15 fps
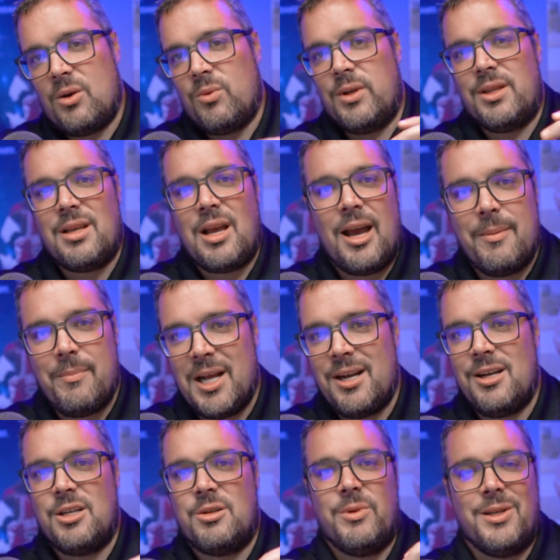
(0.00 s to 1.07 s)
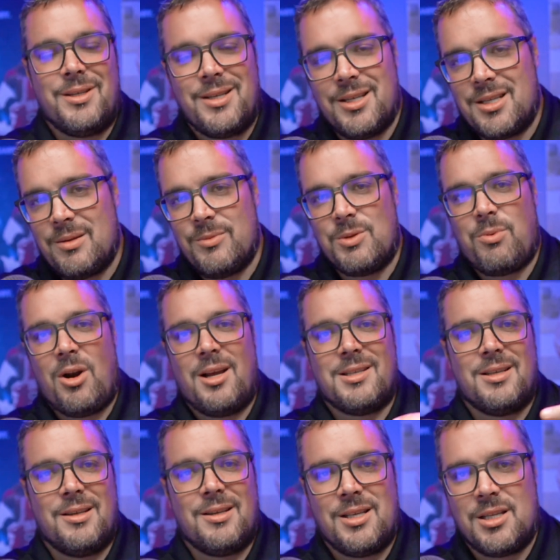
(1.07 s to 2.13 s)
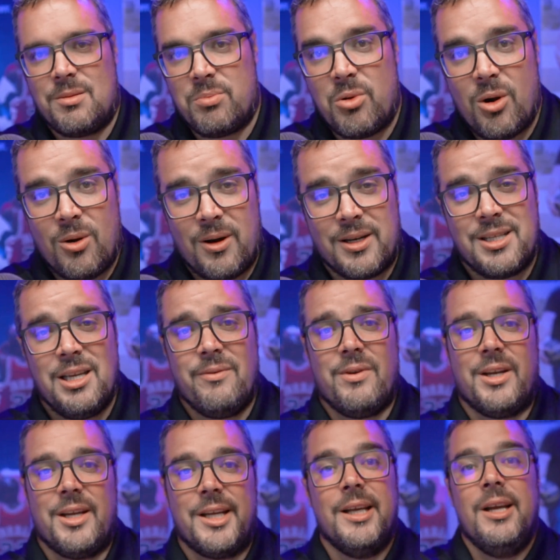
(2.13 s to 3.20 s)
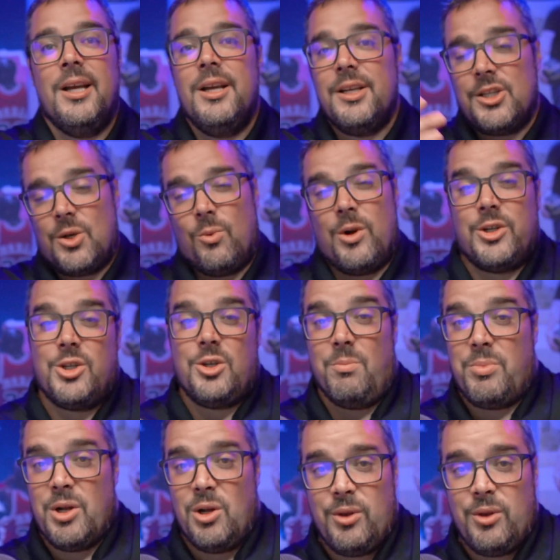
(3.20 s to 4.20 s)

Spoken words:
with time management, systems, processes, and productivity. So once you build